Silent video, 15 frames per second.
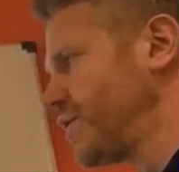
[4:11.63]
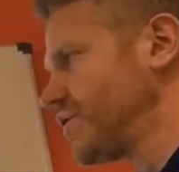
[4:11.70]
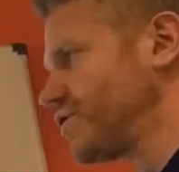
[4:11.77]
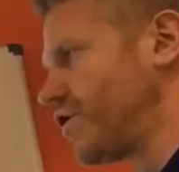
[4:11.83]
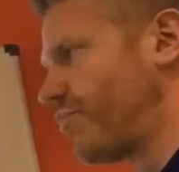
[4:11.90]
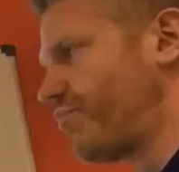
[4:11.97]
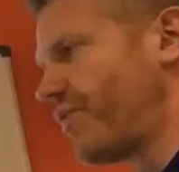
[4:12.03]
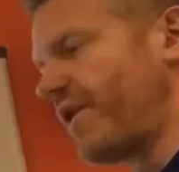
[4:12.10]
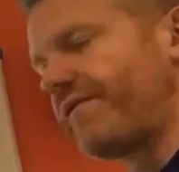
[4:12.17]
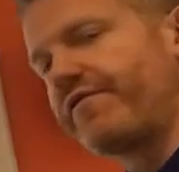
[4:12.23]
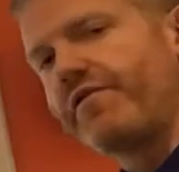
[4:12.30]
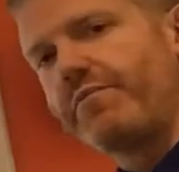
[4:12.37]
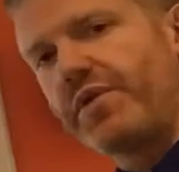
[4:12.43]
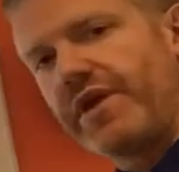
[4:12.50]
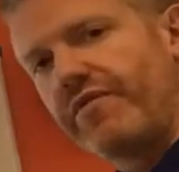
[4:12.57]
So
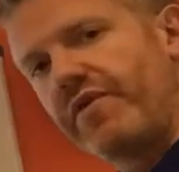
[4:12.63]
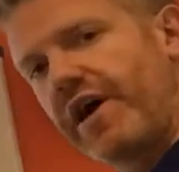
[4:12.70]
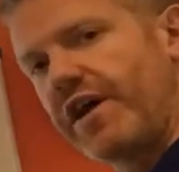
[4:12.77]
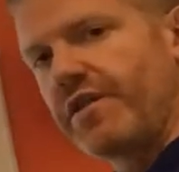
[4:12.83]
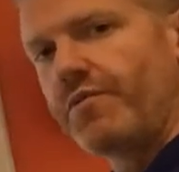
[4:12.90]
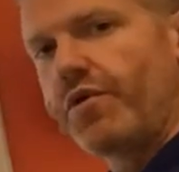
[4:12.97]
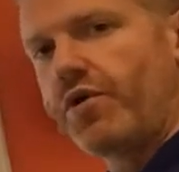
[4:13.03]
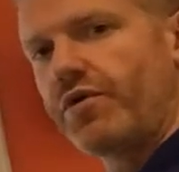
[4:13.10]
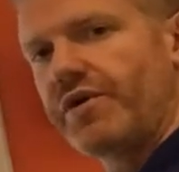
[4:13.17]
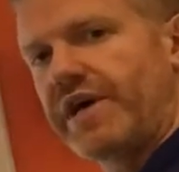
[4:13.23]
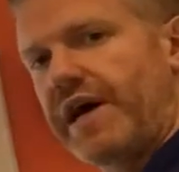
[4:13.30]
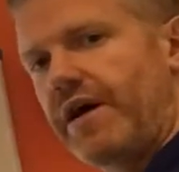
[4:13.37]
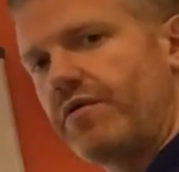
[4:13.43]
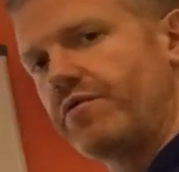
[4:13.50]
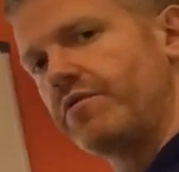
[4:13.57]
preferably write them all
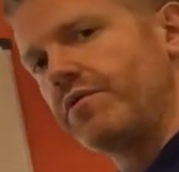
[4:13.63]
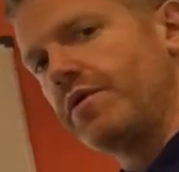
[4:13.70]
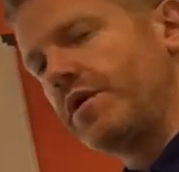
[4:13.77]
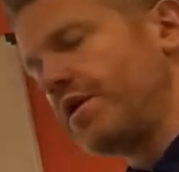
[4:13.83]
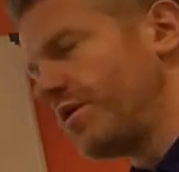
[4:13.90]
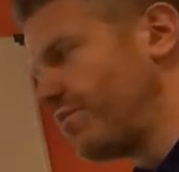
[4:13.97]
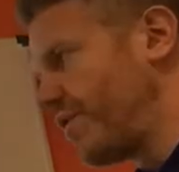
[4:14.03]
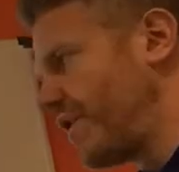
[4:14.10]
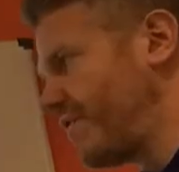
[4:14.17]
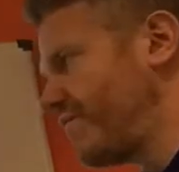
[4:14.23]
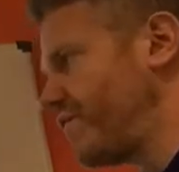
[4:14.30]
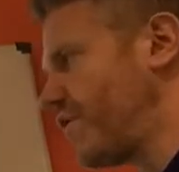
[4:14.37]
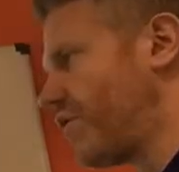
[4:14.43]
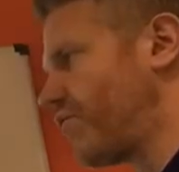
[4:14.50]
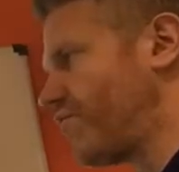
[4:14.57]
down, but if
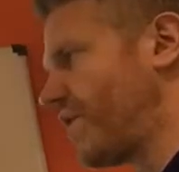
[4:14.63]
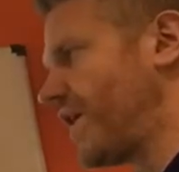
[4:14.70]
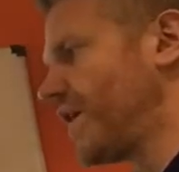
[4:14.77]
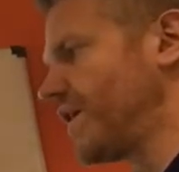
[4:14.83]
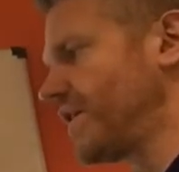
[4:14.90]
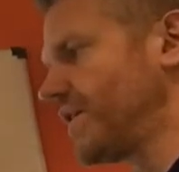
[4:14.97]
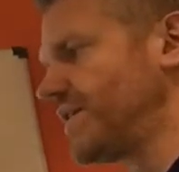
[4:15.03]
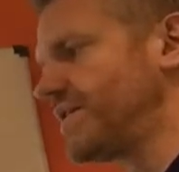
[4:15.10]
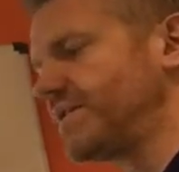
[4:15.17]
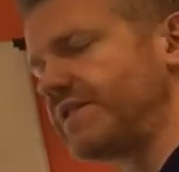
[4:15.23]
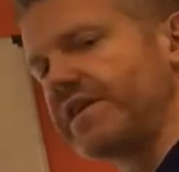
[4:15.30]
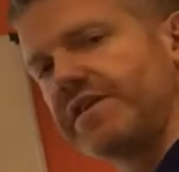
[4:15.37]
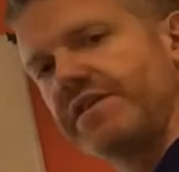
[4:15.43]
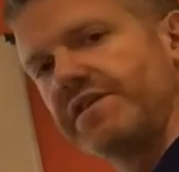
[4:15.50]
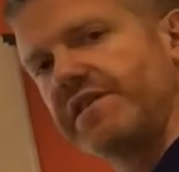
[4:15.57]
not, write at least
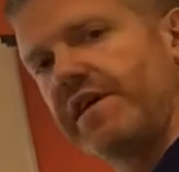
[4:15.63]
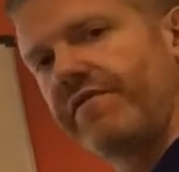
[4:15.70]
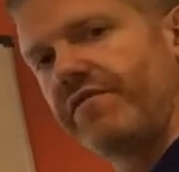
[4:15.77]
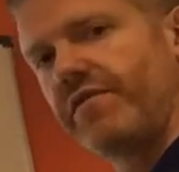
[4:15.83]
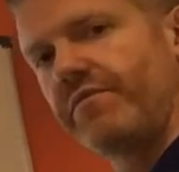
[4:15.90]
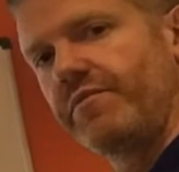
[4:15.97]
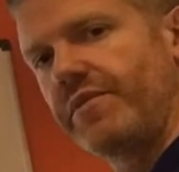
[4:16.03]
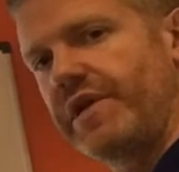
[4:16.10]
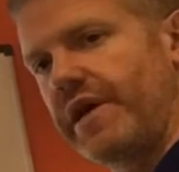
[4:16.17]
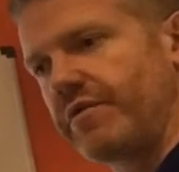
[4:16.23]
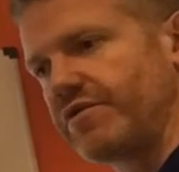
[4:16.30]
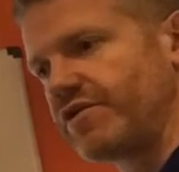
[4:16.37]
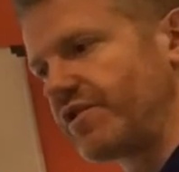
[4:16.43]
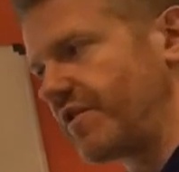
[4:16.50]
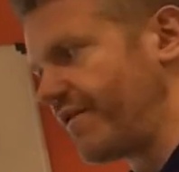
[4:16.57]
6 or 7 of them down,
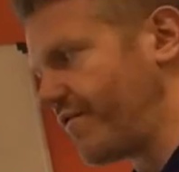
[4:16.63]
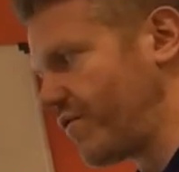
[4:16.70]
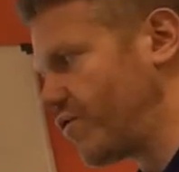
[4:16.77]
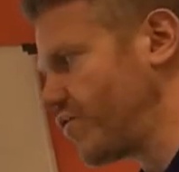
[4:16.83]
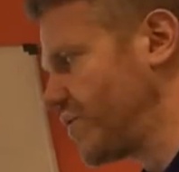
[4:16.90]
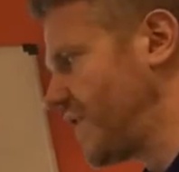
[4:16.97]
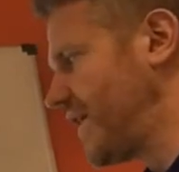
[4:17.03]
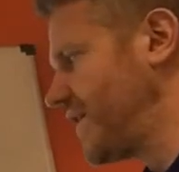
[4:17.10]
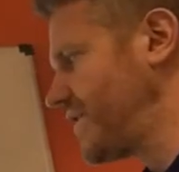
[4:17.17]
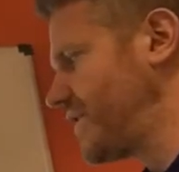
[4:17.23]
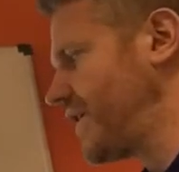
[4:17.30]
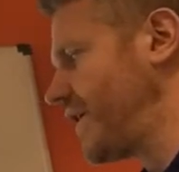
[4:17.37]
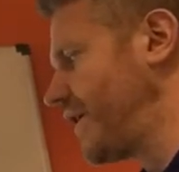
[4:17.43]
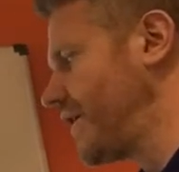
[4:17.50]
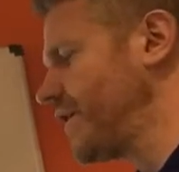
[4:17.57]
so you have a good
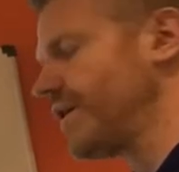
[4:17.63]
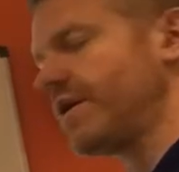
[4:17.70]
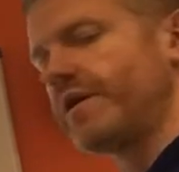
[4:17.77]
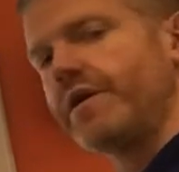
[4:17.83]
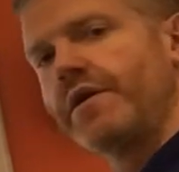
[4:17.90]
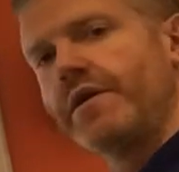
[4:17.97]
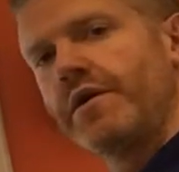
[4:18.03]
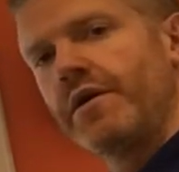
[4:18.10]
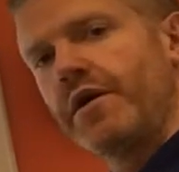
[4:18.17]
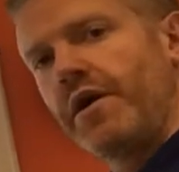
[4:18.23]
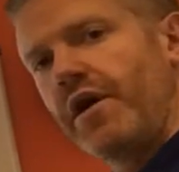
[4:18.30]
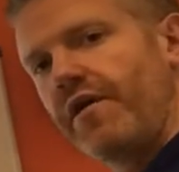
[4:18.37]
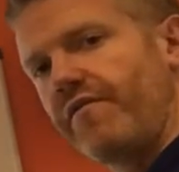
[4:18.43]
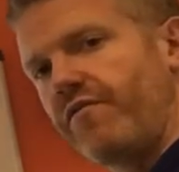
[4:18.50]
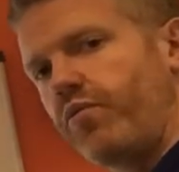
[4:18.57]
idea
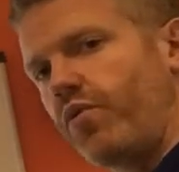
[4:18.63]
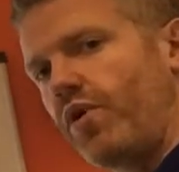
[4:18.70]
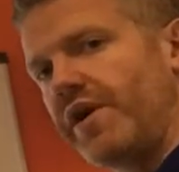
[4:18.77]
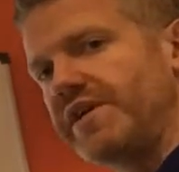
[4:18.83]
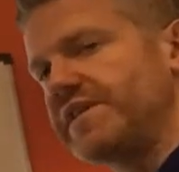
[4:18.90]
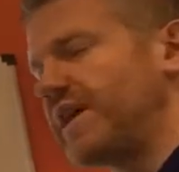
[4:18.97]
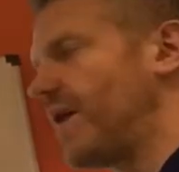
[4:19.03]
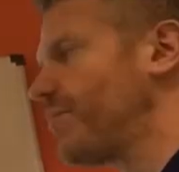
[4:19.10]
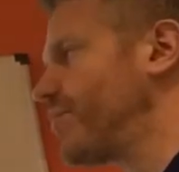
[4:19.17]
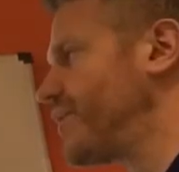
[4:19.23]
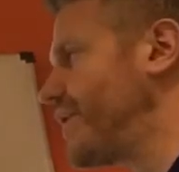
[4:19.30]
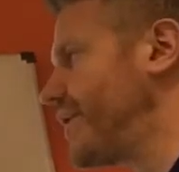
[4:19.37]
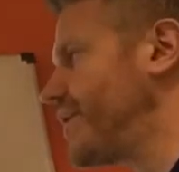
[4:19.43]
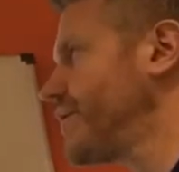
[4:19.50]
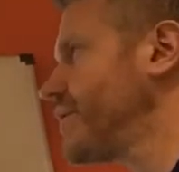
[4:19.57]
of what is
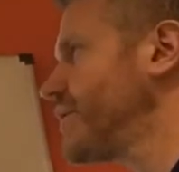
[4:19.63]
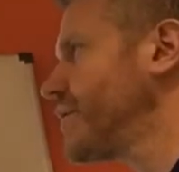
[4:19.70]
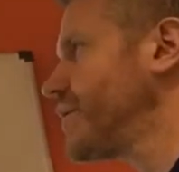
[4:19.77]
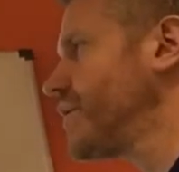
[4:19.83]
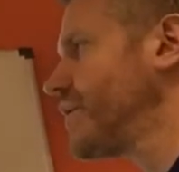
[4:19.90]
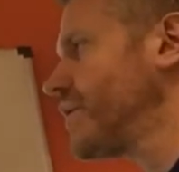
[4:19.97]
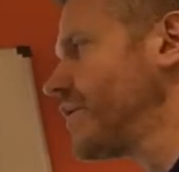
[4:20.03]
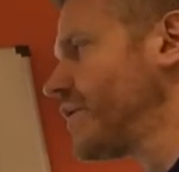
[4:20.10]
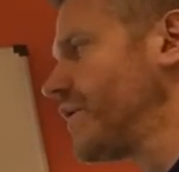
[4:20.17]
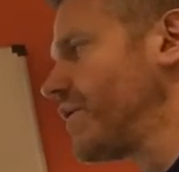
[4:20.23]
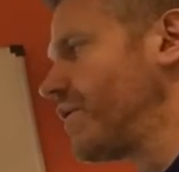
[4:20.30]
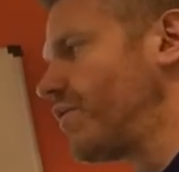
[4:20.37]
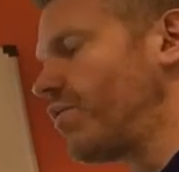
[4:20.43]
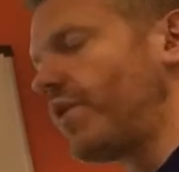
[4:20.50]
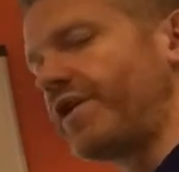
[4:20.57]
happening
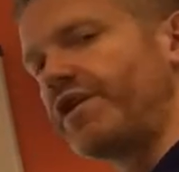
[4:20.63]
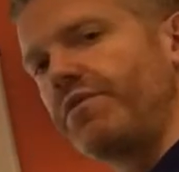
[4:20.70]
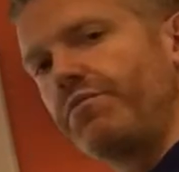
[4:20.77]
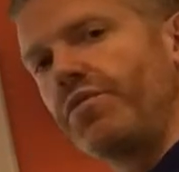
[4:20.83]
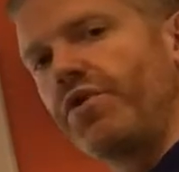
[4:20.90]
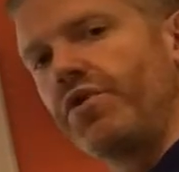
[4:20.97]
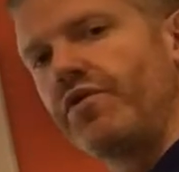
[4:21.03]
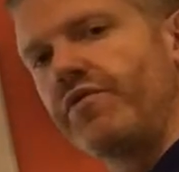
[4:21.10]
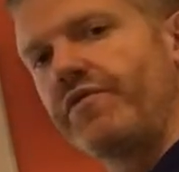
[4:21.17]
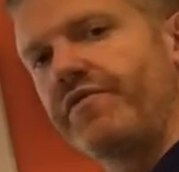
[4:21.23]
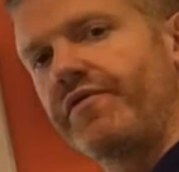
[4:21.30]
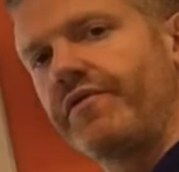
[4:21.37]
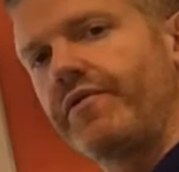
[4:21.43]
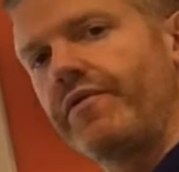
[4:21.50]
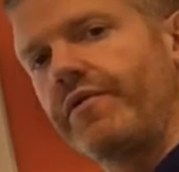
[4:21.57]
when you move